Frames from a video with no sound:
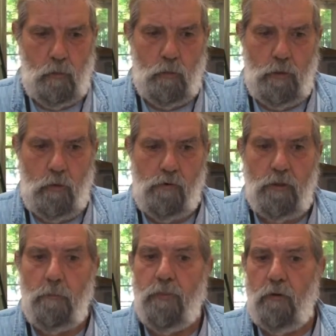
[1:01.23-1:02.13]
We were
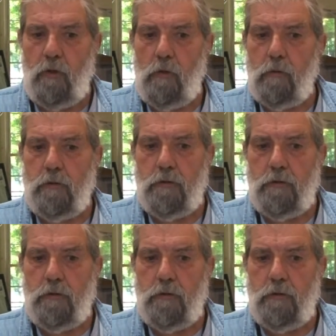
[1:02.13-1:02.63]
under peril.